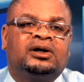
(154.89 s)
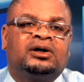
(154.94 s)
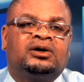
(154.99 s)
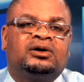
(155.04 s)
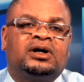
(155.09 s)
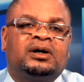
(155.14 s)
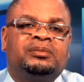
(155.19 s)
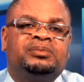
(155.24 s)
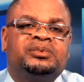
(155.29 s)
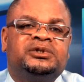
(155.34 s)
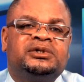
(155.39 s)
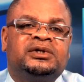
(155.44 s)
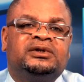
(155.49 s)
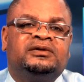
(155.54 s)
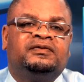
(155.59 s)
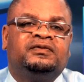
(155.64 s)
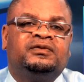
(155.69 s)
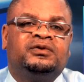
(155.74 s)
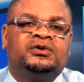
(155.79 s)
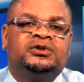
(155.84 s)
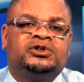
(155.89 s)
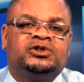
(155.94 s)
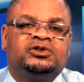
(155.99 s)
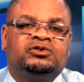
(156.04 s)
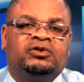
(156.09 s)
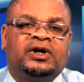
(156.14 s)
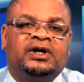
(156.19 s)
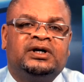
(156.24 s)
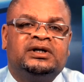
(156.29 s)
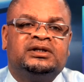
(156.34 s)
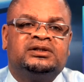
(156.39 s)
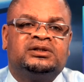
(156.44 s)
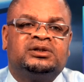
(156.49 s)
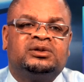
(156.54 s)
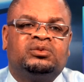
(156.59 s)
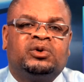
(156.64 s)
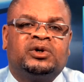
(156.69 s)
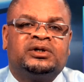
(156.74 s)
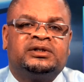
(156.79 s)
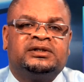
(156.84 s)
Crops and fruit trees
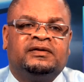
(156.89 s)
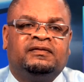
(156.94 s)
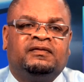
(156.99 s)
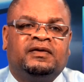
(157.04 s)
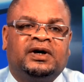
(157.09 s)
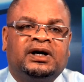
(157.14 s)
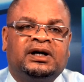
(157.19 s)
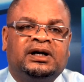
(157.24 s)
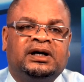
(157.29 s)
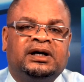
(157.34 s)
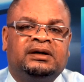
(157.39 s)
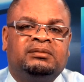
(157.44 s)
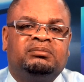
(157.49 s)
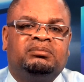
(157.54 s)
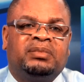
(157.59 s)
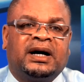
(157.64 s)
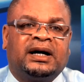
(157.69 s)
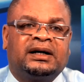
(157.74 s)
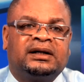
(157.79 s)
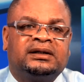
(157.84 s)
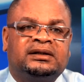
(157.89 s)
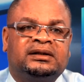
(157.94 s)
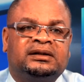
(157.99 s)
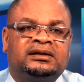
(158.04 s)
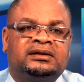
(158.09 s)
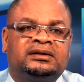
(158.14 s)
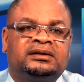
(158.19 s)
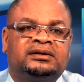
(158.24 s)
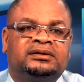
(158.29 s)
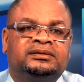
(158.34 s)
were severely impacted.